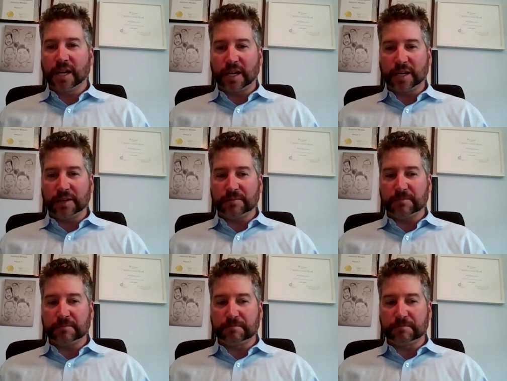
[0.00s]

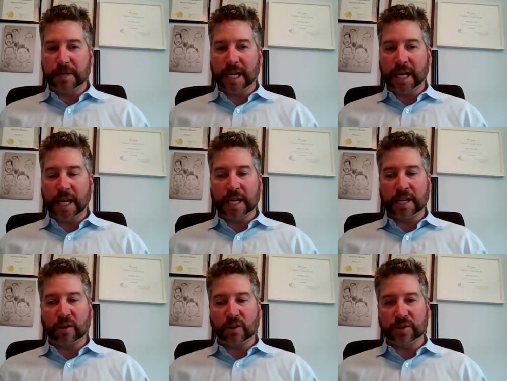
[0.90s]
Um,
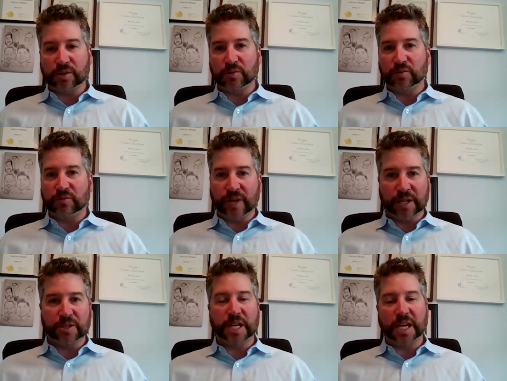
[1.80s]
and also
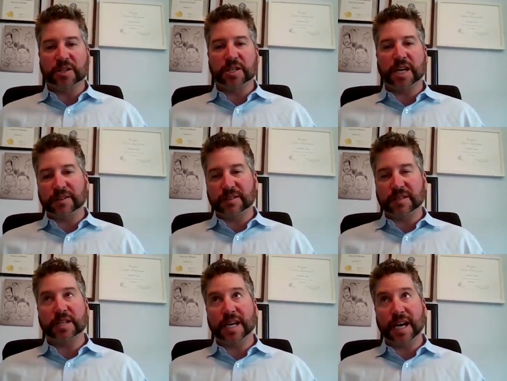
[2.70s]
vendor chain attack,
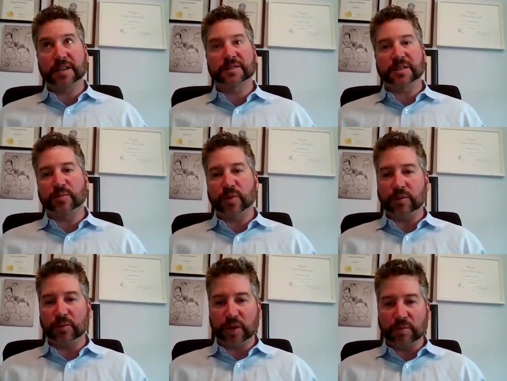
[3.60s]
attacks are
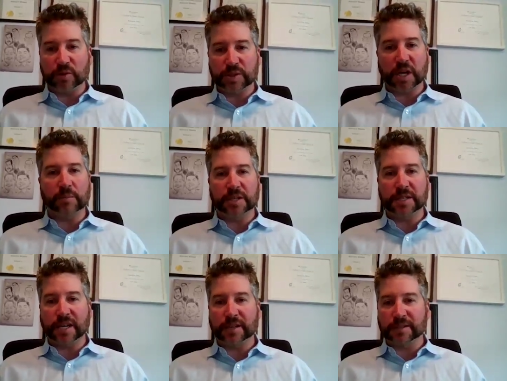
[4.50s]
probably one of the most common
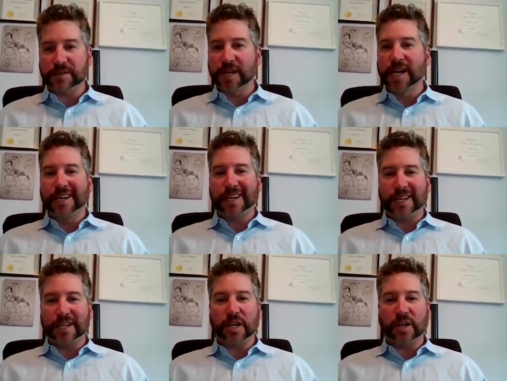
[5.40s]
attacks.
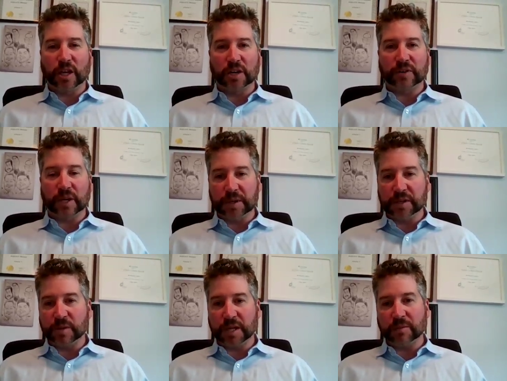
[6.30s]
And a lot of
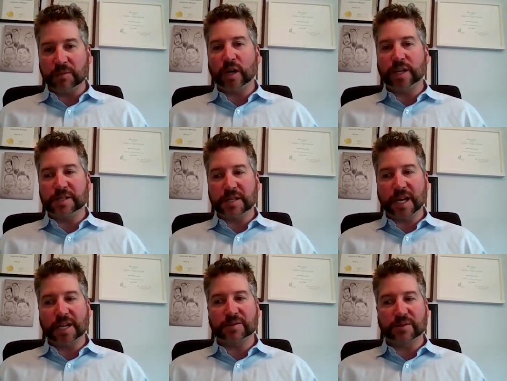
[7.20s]
companies have become wise to
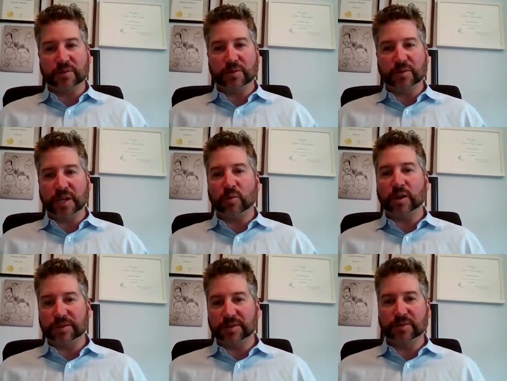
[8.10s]
that. So they
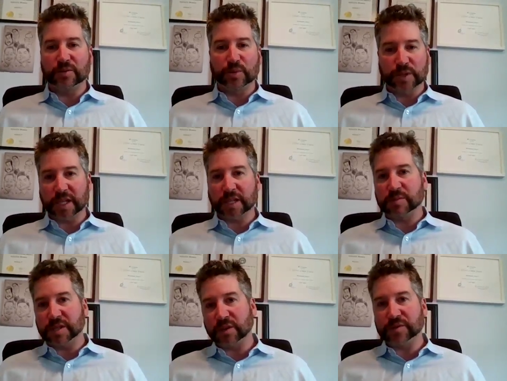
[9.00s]
want to protect
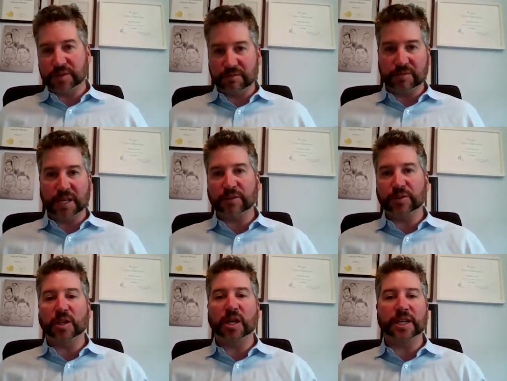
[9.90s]
themselves
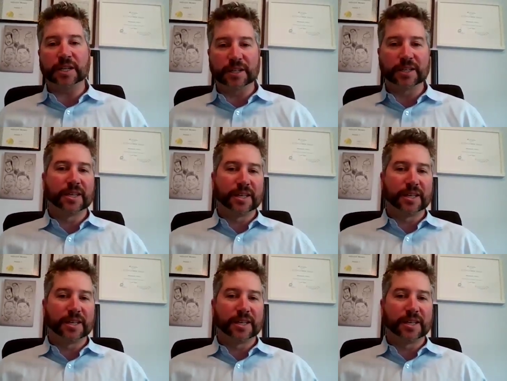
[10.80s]
down the line.